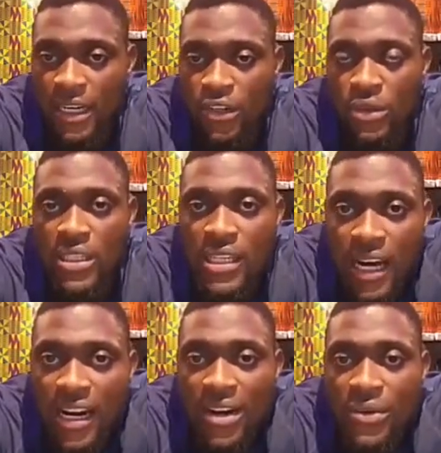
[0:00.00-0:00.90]
to take her
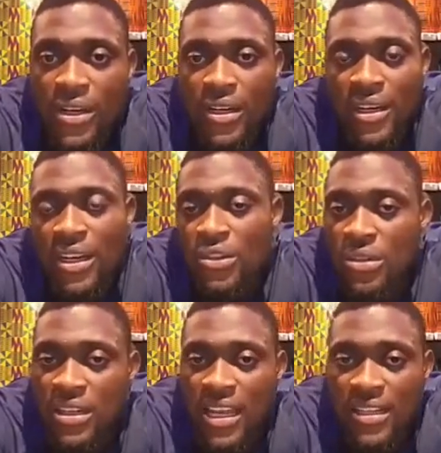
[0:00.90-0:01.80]
career to
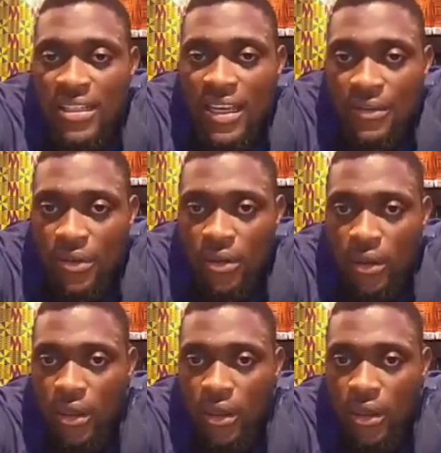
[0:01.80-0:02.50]
the next level.